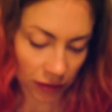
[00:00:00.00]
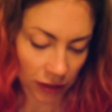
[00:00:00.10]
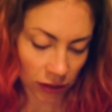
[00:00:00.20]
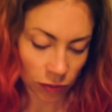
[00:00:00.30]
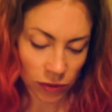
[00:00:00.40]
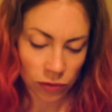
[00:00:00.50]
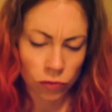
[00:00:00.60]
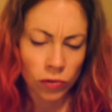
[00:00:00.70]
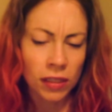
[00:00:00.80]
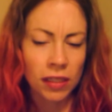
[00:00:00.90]
This
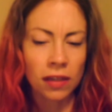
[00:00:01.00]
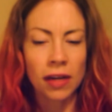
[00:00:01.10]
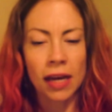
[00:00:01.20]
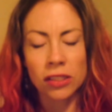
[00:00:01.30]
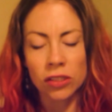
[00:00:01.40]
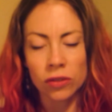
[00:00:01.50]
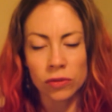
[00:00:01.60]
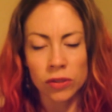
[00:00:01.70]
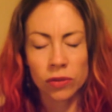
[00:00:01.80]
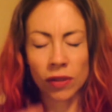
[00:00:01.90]
one really connects
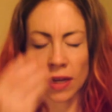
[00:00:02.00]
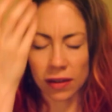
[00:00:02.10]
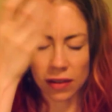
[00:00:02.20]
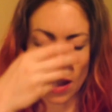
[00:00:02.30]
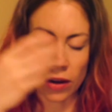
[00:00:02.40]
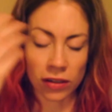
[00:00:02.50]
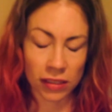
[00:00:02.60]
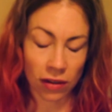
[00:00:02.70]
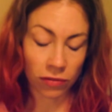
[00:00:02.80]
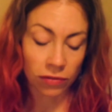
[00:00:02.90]
you to that higher
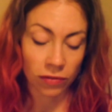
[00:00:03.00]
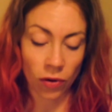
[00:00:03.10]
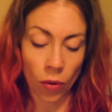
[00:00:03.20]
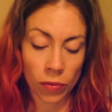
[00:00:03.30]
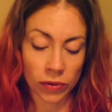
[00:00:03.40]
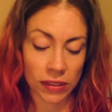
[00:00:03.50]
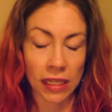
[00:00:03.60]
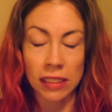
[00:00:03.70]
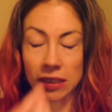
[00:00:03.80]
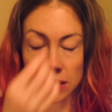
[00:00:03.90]
self almost
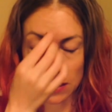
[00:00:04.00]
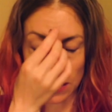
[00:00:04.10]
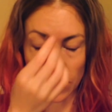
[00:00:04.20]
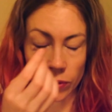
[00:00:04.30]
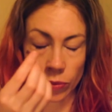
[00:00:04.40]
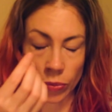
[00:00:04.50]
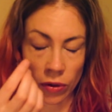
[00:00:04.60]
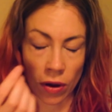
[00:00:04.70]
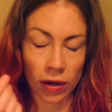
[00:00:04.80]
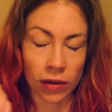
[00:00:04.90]
instantly. Like when you put
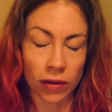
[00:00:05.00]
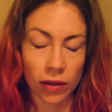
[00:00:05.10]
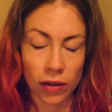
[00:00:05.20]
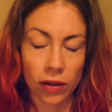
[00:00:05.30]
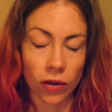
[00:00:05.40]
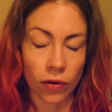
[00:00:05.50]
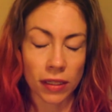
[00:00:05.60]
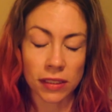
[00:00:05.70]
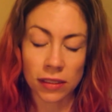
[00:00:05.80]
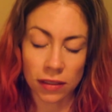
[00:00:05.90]
on it,
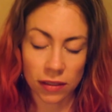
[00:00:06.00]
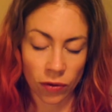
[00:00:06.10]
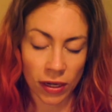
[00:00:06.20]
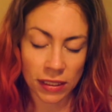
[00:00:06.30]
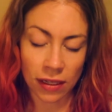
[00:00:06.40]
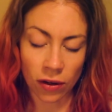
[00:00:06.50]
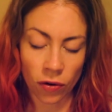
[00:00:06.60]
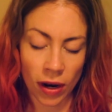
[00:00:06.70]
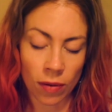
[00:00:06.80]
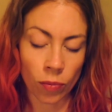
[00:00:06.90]
creates like a
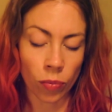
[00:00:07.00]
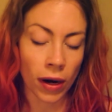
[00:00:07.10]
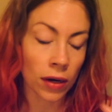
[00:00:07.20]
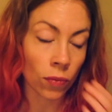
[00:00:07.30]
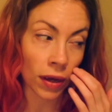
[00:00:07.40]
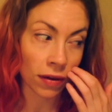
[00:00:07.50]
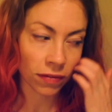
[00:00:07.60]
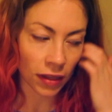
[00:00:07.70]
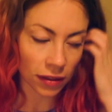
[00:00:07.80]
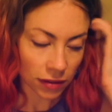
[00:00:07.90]
great brain wave
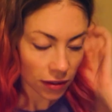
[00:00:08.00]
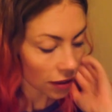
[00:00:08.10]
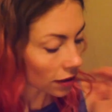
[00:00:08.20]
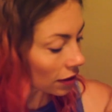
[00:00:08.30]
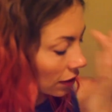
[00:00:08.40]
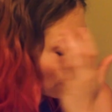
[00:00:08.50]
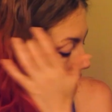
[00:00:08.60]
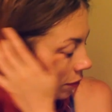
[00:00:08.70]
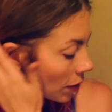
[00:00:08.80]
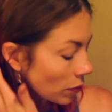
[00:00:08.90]
that
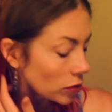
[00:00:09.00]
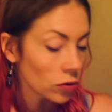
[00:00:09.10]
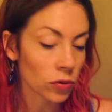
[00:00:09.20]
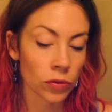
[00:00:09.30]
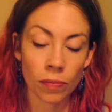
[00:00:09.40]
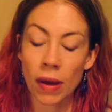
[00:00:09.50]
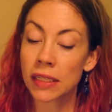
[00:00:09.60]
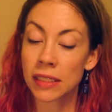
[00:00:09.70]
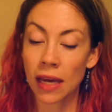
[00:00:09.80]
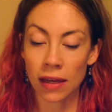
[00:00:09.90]
helps you
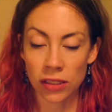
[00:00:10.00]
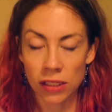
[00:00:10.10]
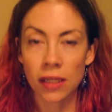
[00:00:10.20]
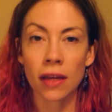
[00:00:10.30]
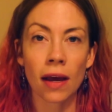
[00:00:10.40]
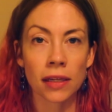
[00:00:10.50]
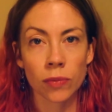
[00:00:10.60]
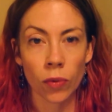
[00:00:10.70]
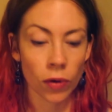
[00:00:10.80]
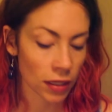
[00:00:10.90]
meditate and just
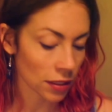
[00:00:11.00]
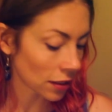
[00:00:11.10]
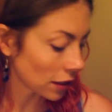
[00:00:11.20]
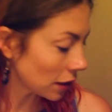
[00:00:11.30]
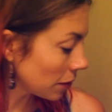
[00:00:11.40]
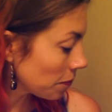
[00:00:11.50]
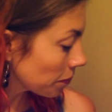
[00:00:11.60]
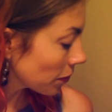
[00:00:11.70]
connect more easily.